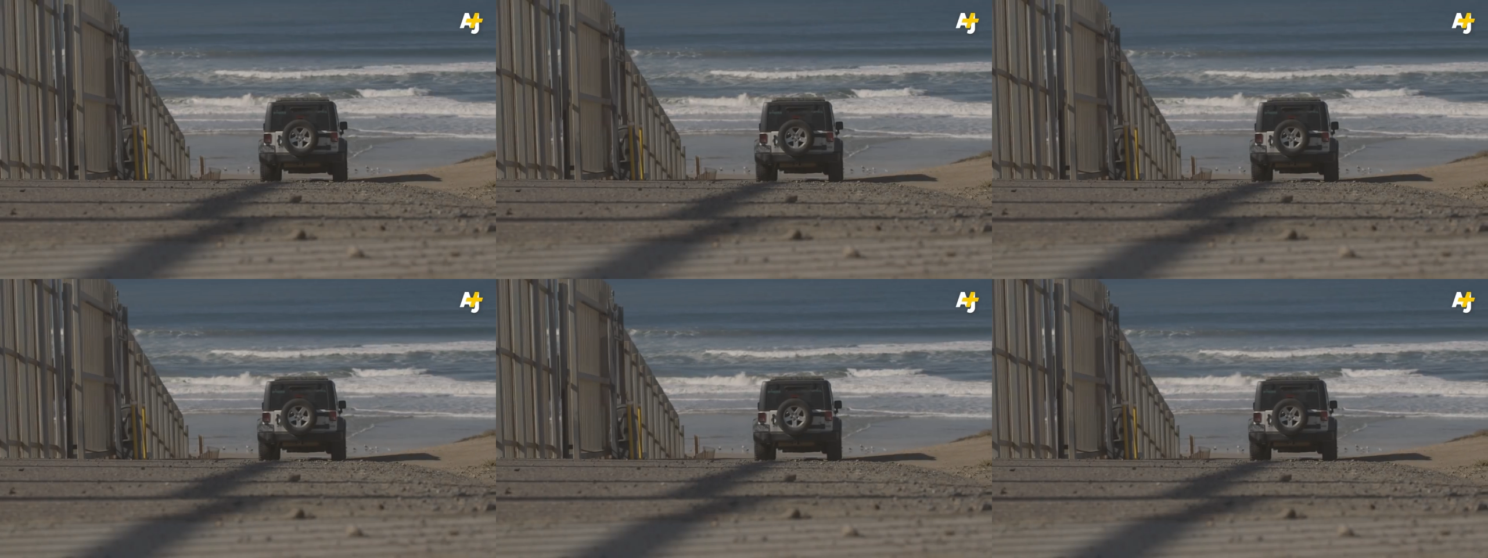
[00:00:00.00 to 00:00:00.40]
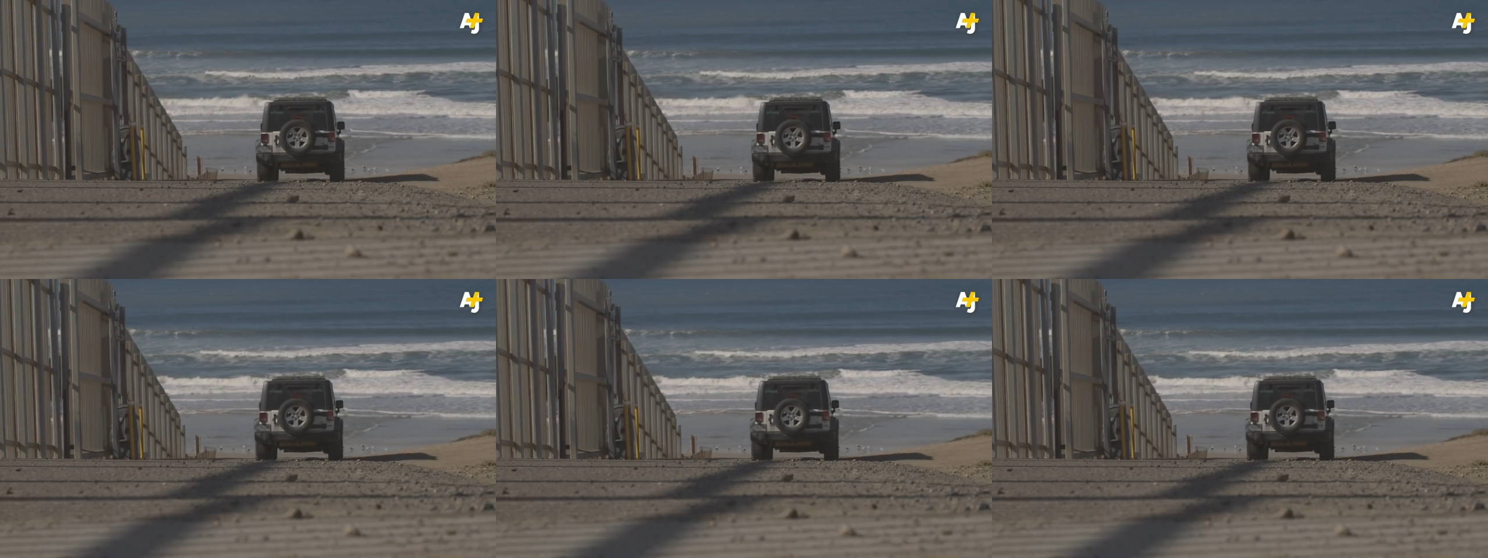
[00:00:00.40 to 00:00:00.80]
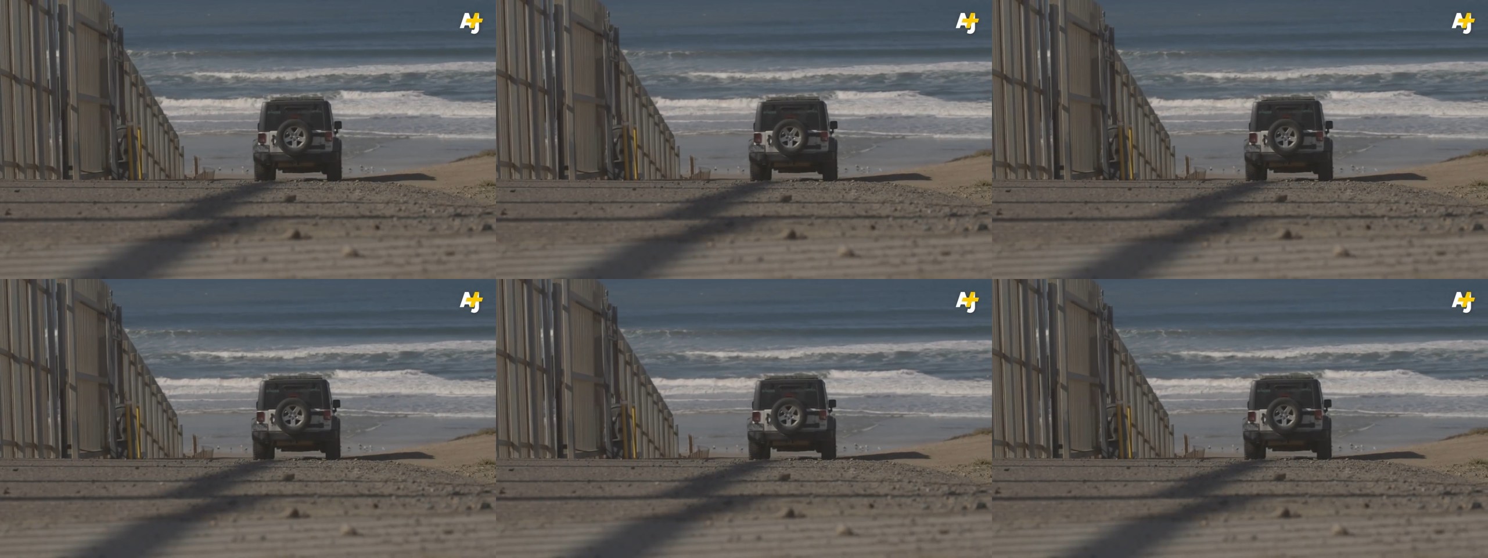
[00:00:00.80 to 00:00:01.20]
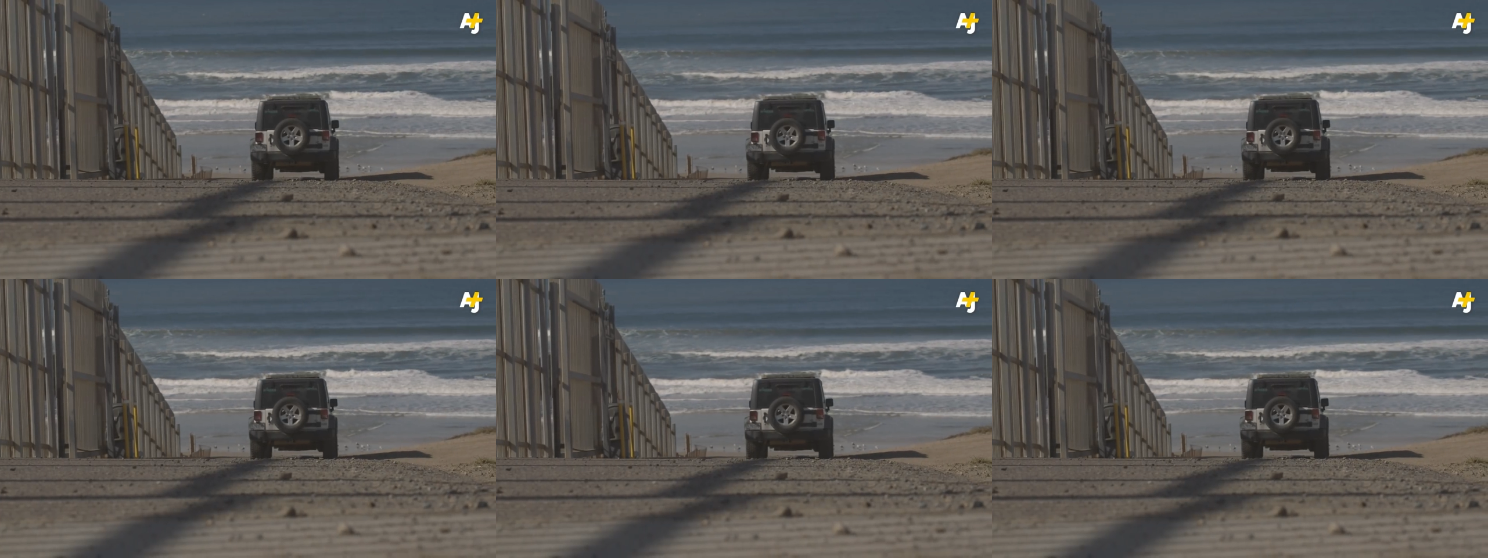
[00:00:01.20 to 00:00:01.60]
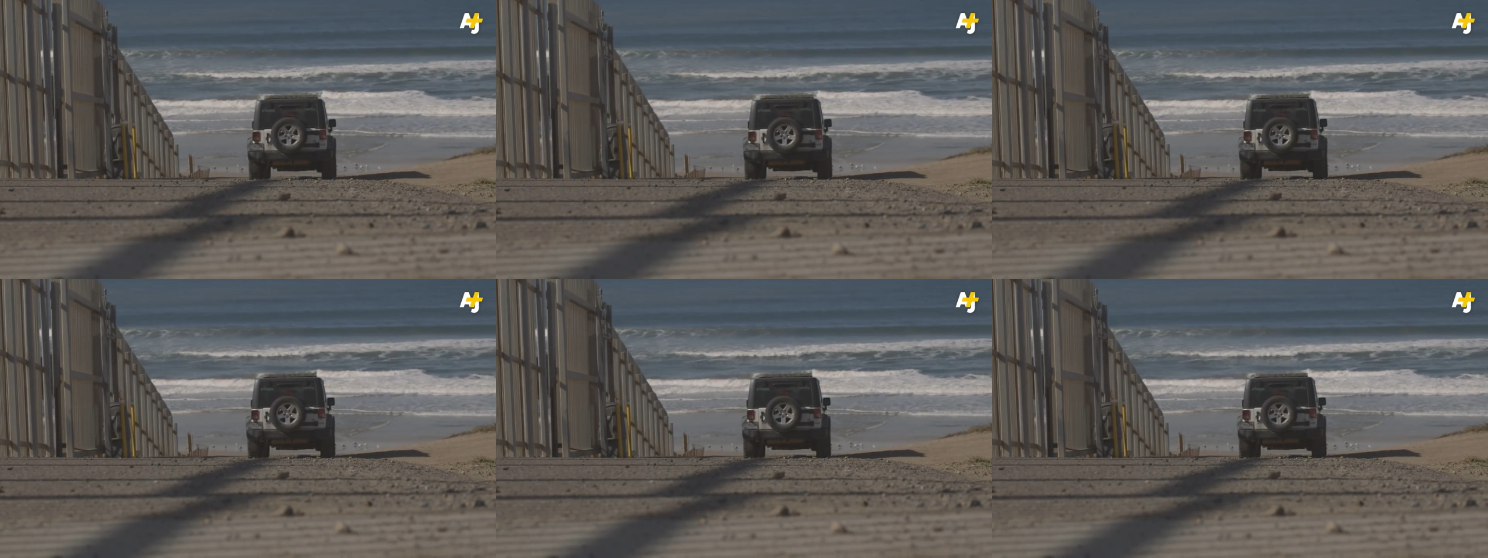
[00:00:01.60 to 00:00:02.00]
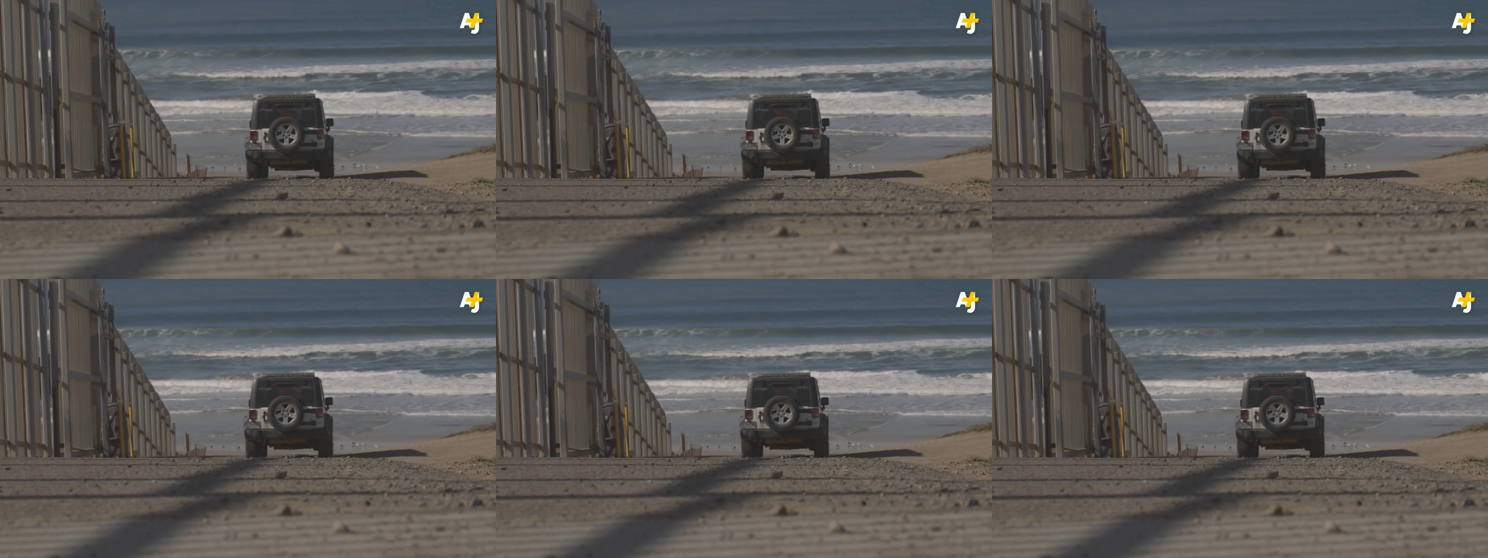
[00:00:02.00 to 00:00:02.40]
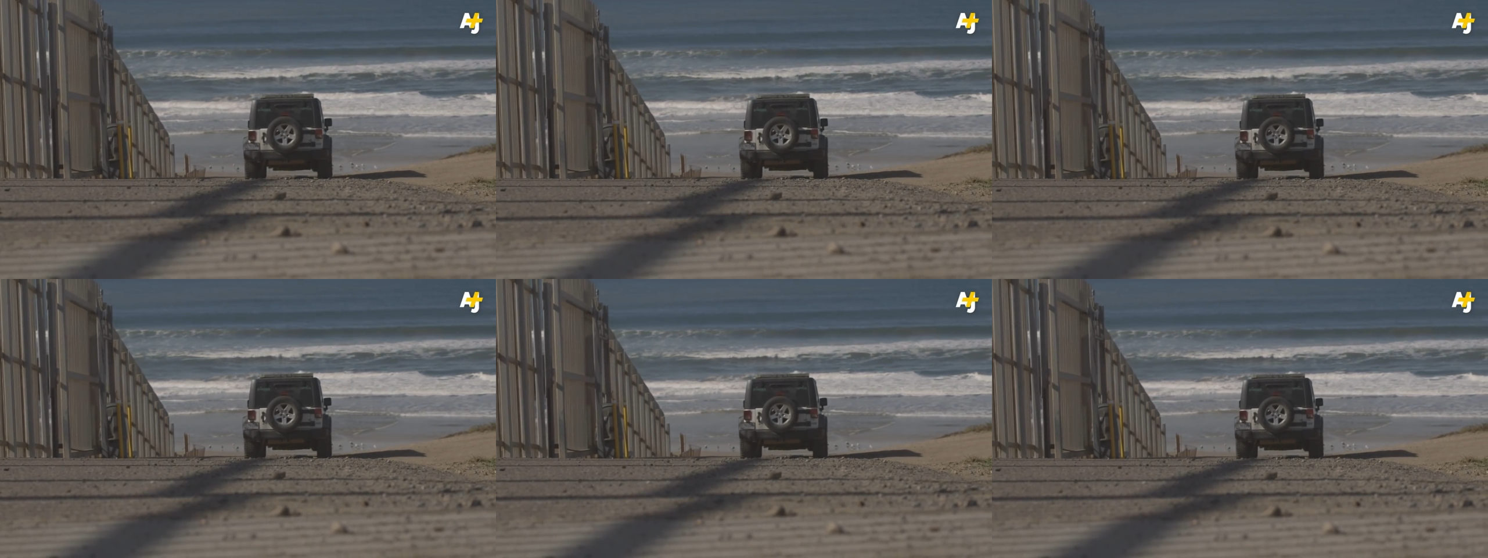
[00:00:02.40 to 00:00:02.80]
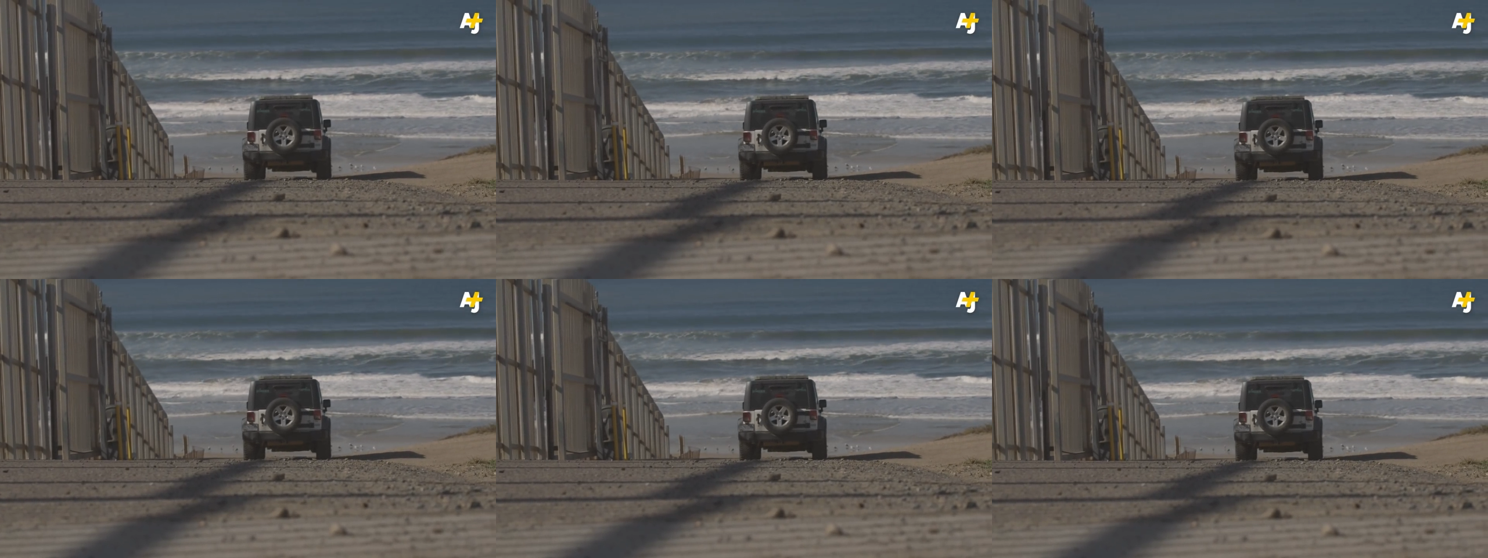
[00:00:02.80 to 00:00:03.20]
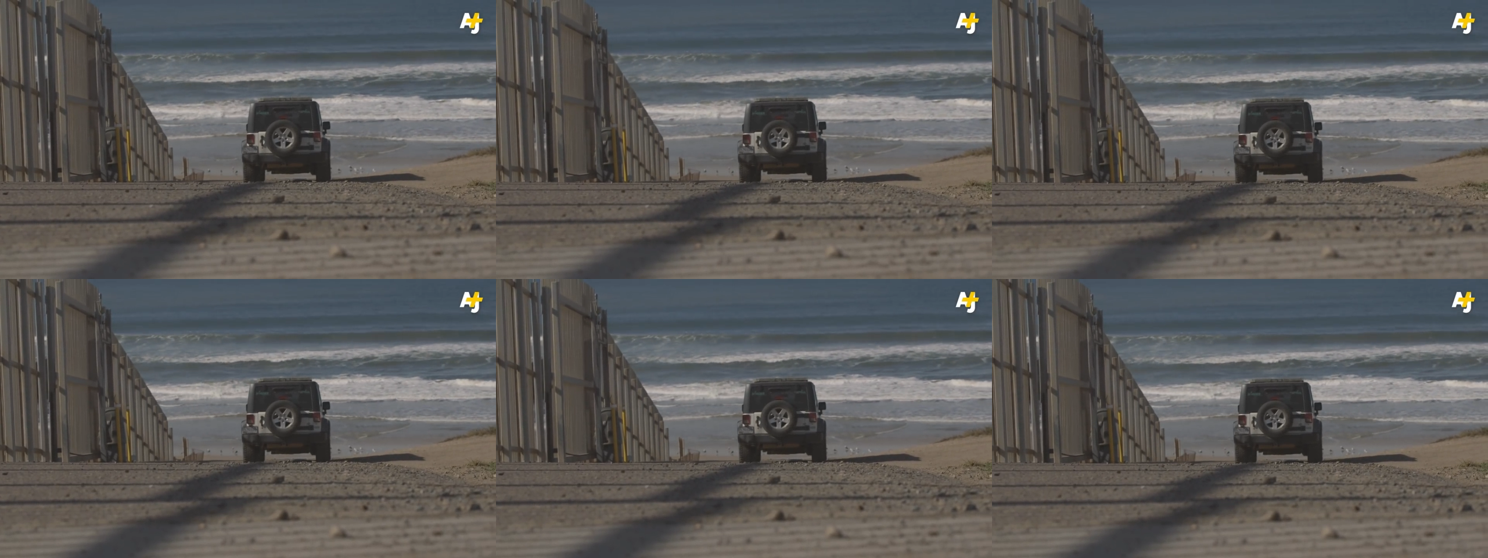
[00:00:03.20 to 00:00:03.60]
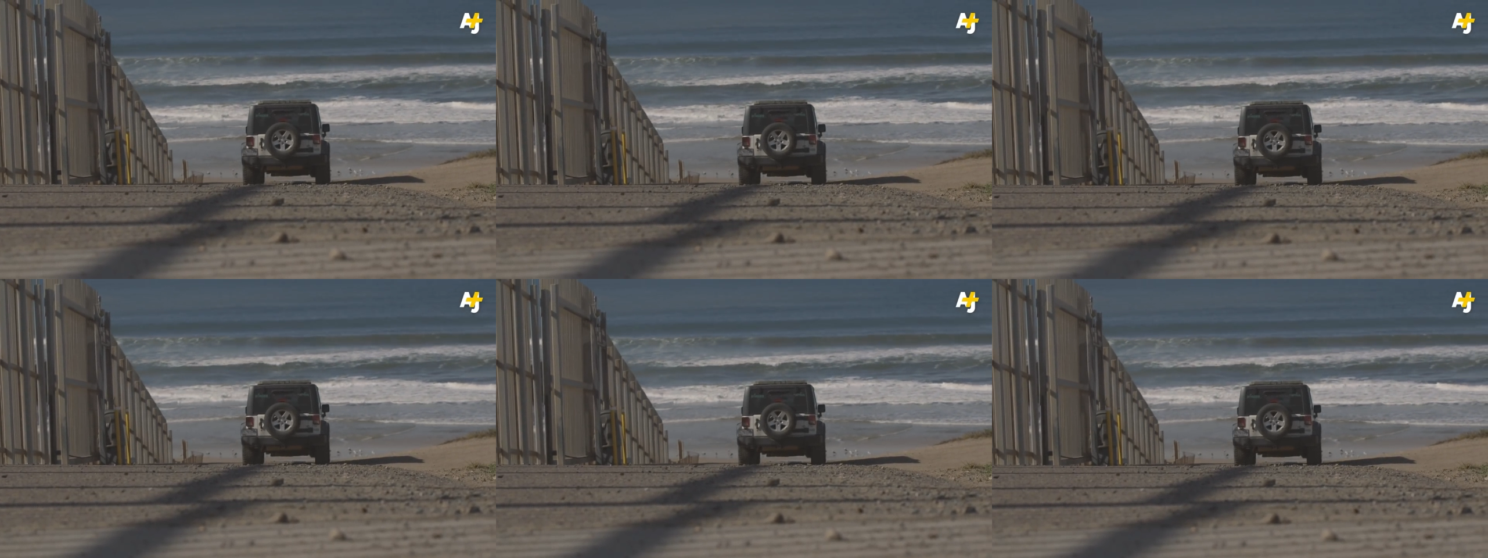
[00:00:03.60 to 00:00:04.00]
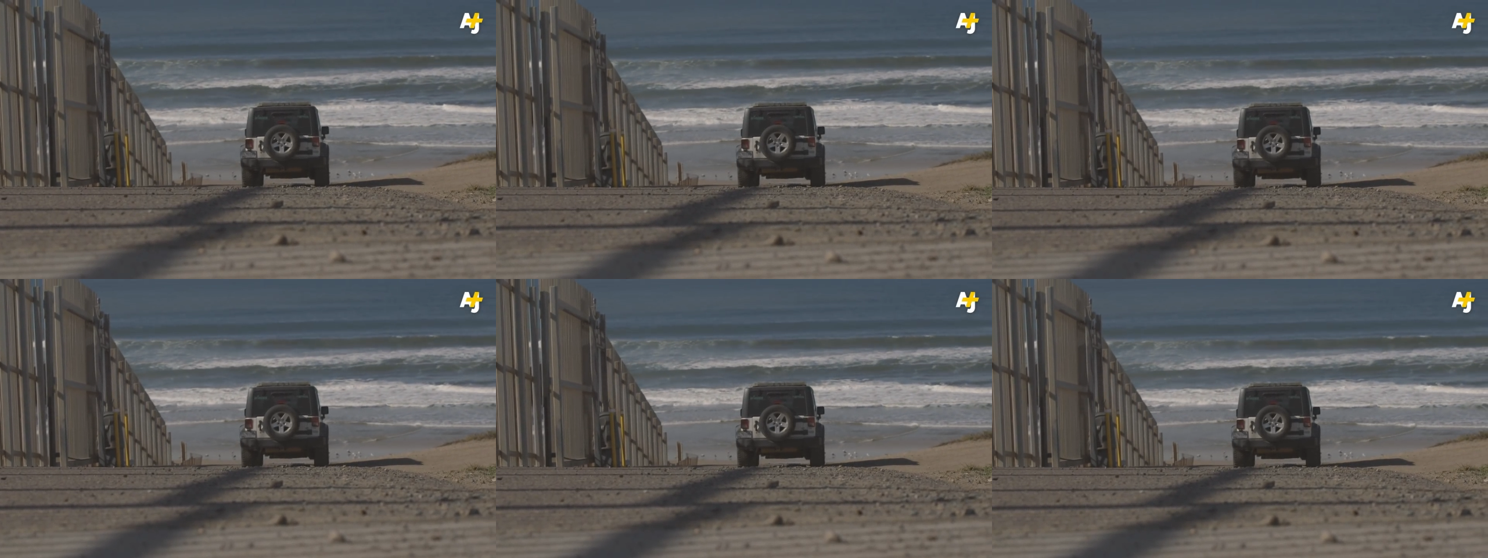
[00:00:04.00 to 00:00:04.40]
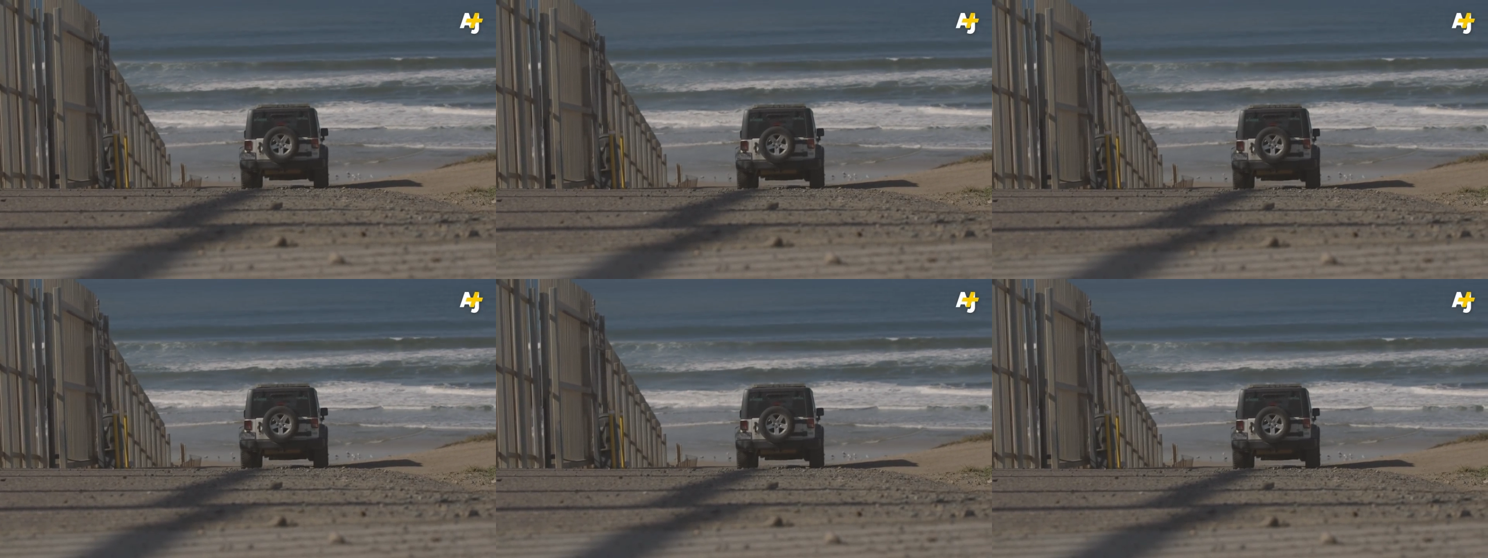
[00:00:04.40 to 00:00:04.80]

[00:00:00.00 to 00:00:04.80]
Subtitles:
Nobody's mouth can be seen.